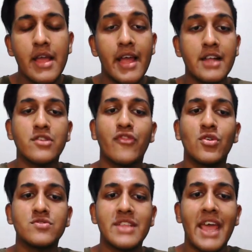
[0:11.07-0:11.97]
As of
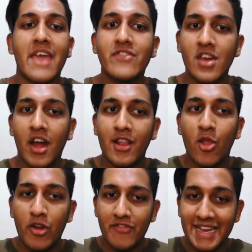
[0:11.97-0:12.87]
course, with a heavy heart, a
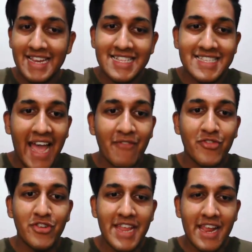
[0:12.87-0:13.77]
lot of Indians have
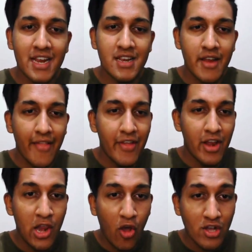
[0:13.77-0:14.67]
to take another
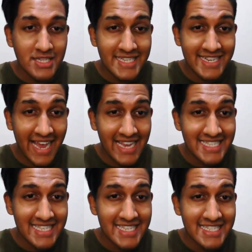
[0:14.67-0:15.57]
loss in an
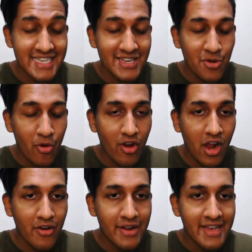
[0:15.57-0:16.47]
ICC
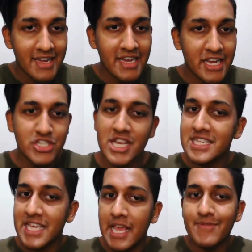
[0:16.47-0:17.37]
knockout. It
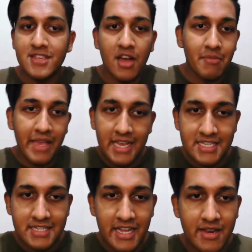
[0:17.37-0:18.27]
just keeps coming,
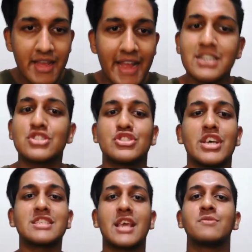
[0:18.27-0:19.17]
isn't it? It
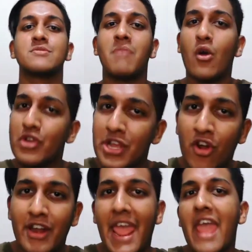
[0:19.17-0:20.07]
just keeps mounting
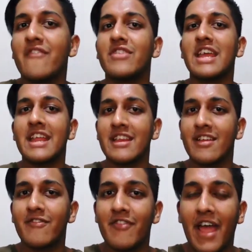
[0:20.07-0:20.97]
on every
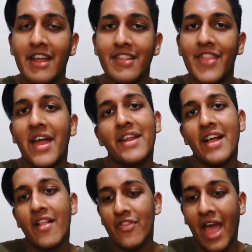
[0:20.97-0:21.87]
Indian fan that
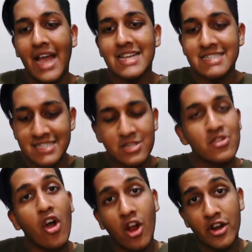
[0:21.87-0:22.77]
the ICC
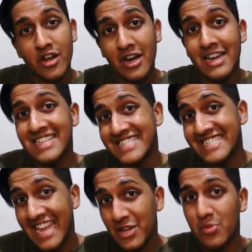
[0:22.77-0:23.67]
knockout hurdle is
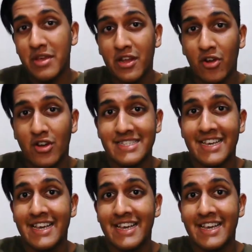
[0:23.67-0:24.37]
yet to be crossed.